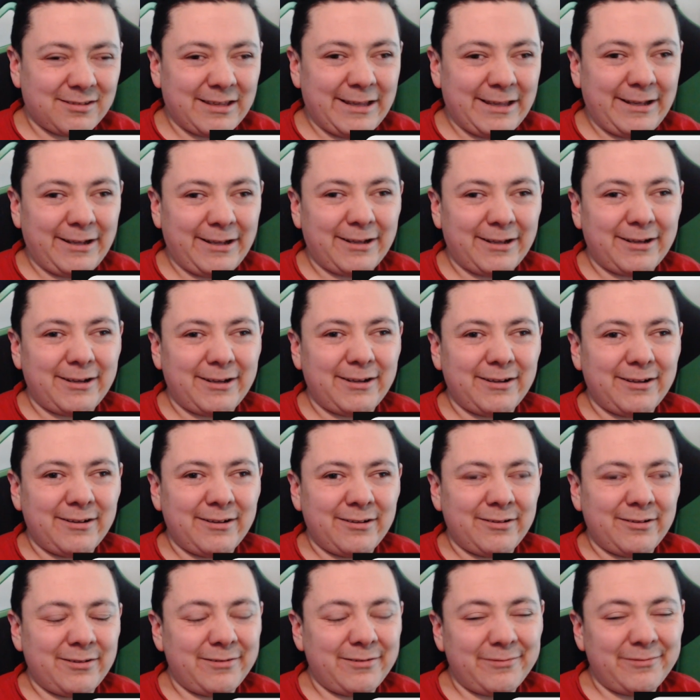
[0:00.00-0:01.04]
like,
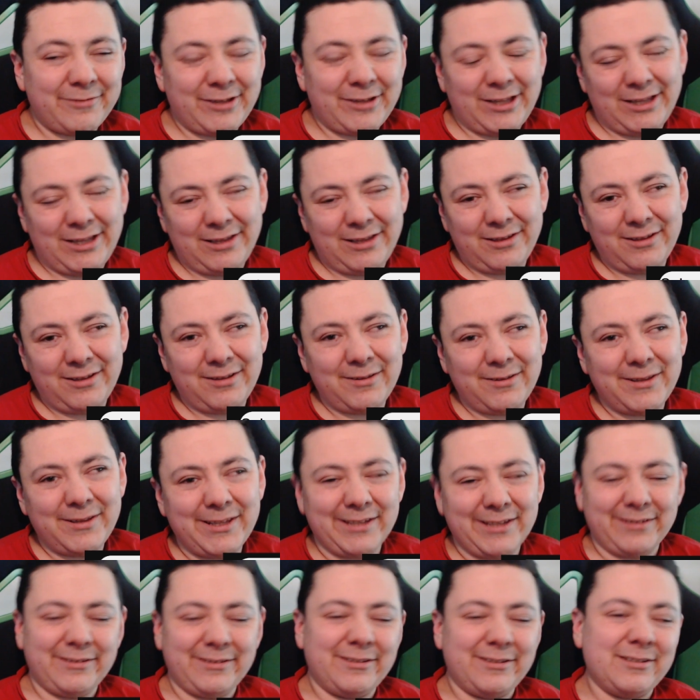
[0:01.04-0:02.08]
well,
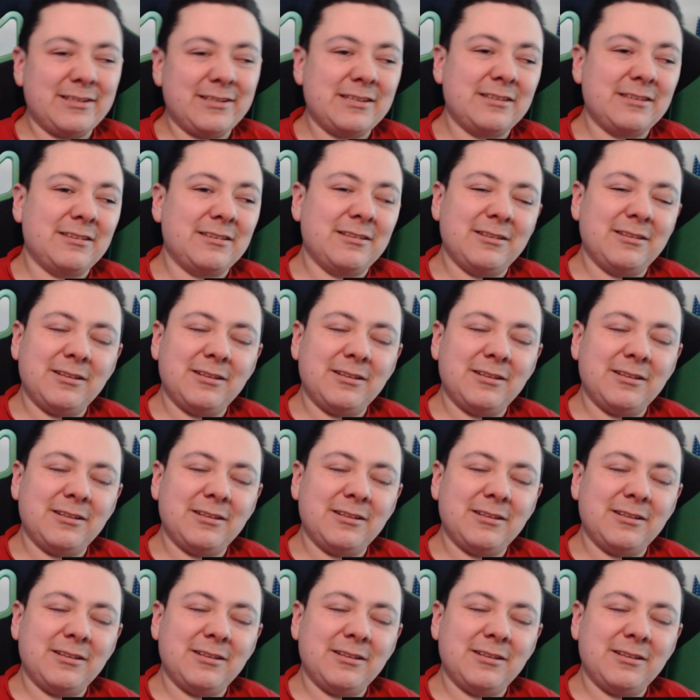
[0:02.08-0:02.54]
this is